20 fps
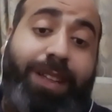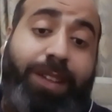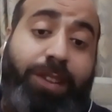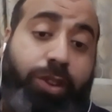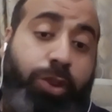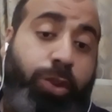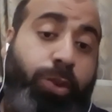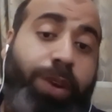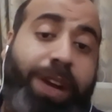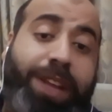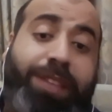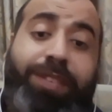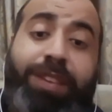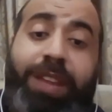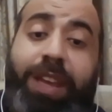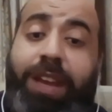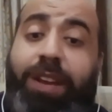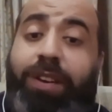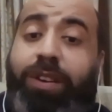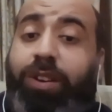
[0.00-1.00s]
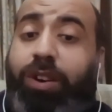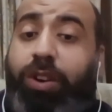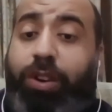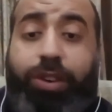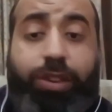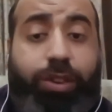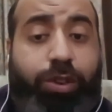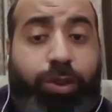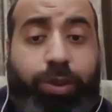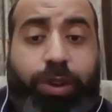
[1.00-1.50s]
USA
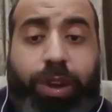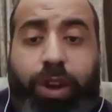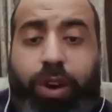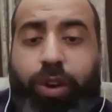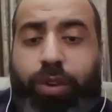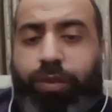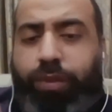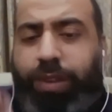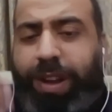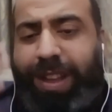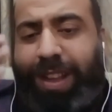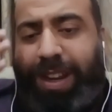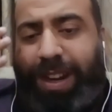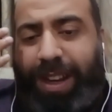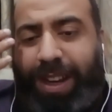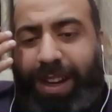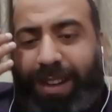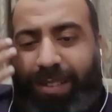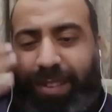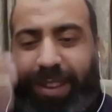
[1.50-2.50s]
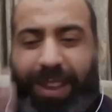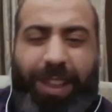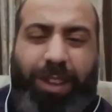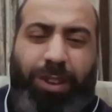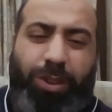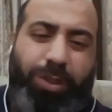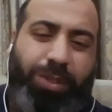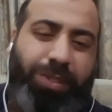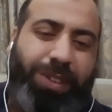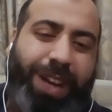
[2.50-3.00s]
or UK or whether it's
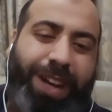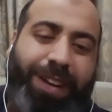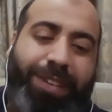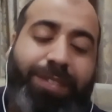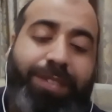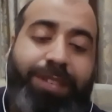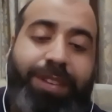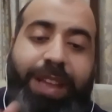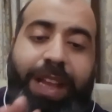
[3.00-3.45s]
EU states,